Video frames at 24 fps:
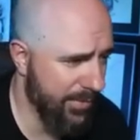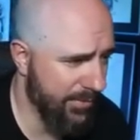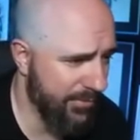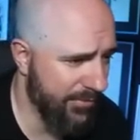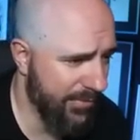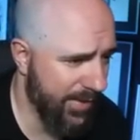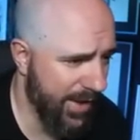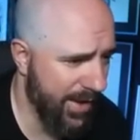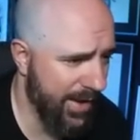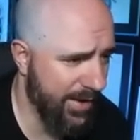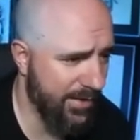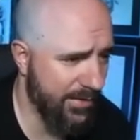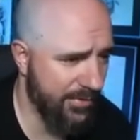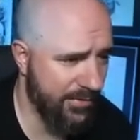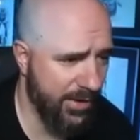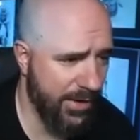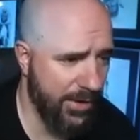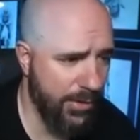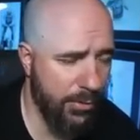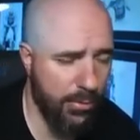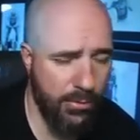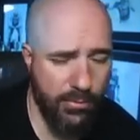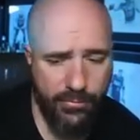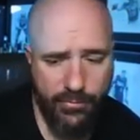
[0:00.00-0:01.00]
advantage
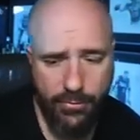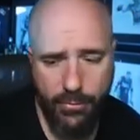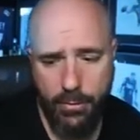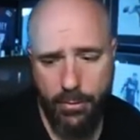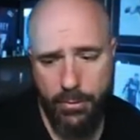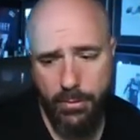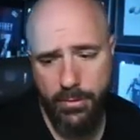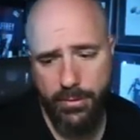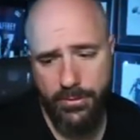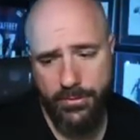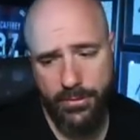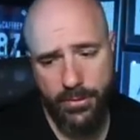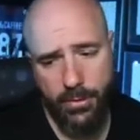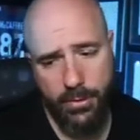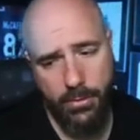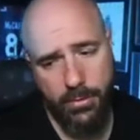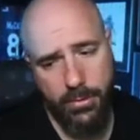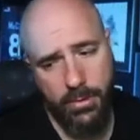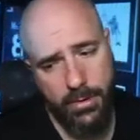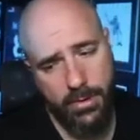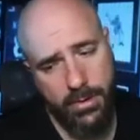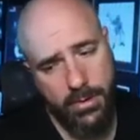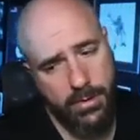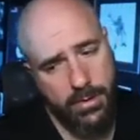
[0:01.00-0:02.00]
like going forward. So,
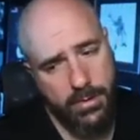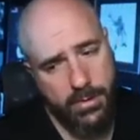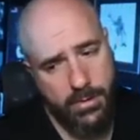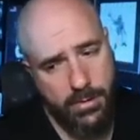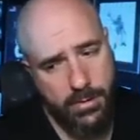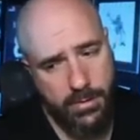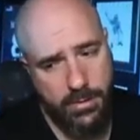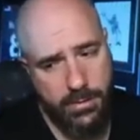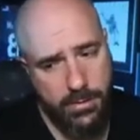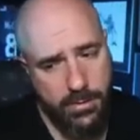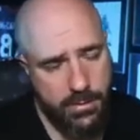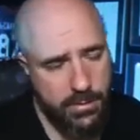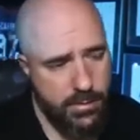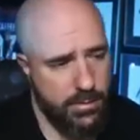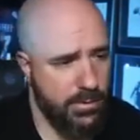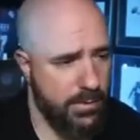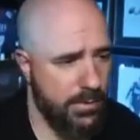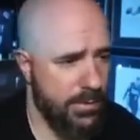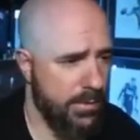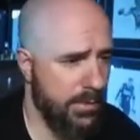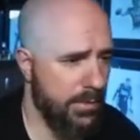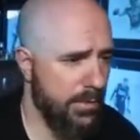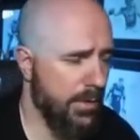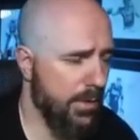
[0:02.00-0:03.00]

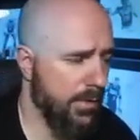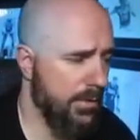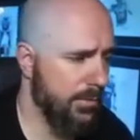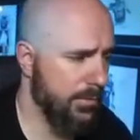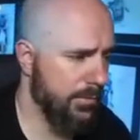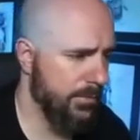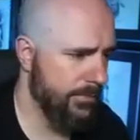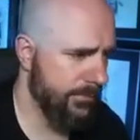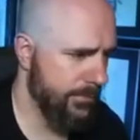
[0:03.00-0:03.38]
you know,